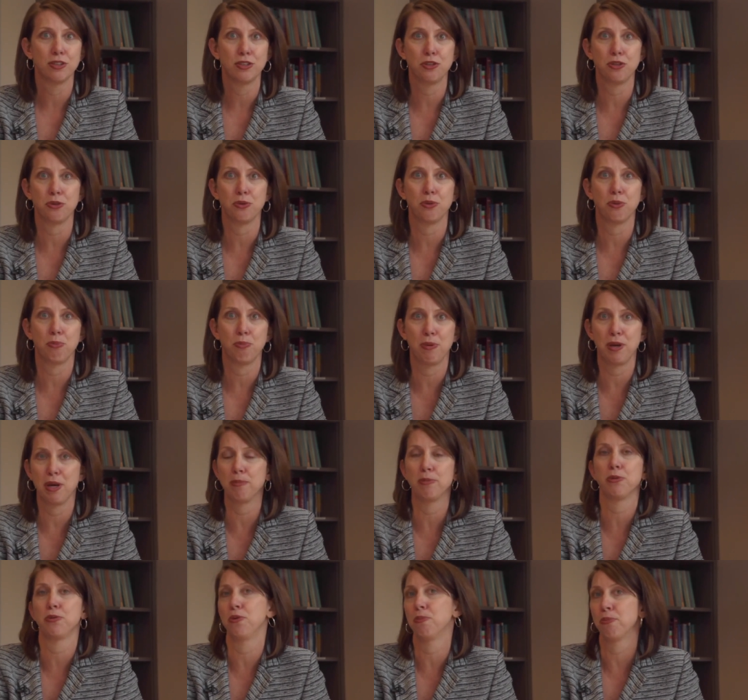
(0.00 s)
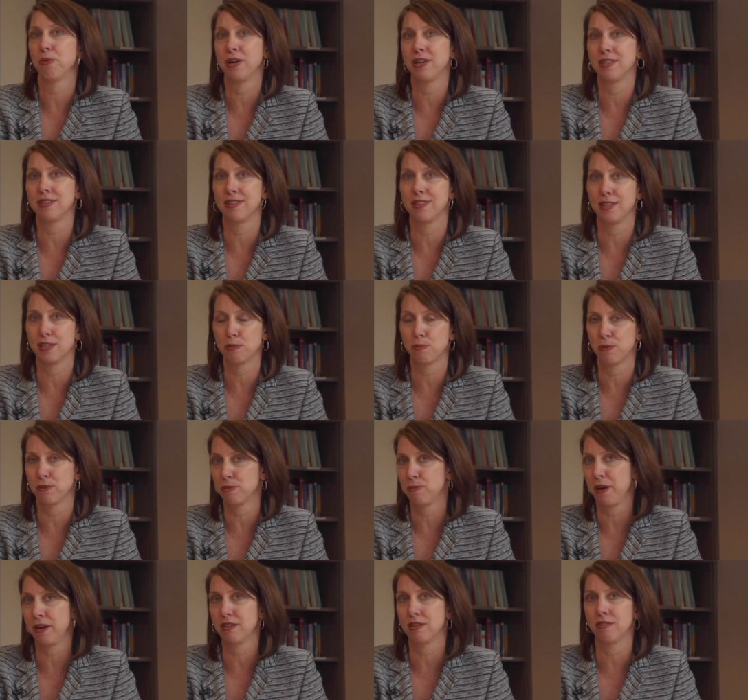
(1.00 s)
to be able to embrace this
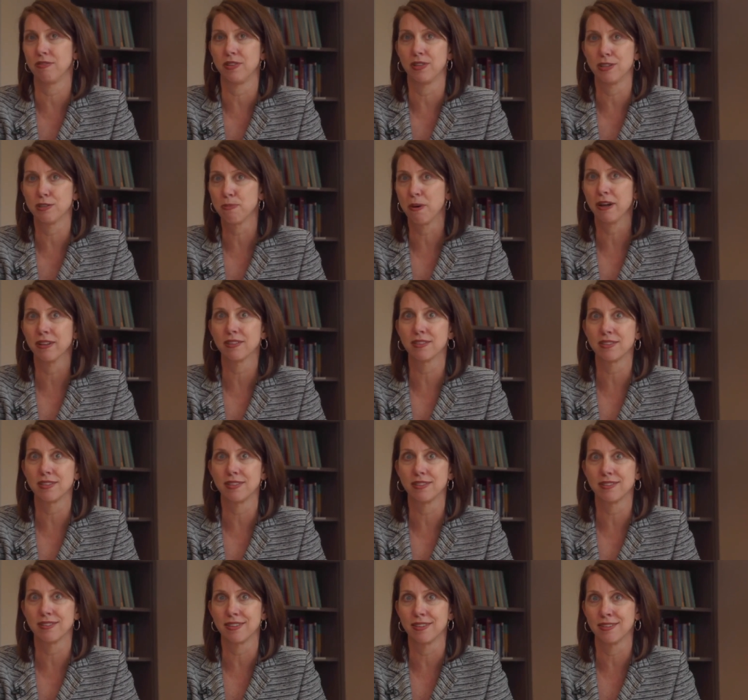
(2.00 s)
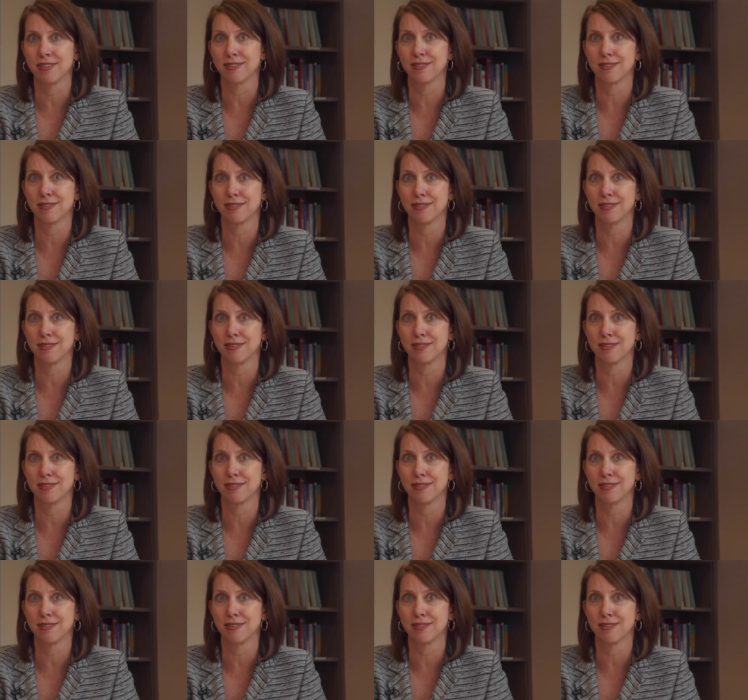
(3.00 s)
perspective and these policies is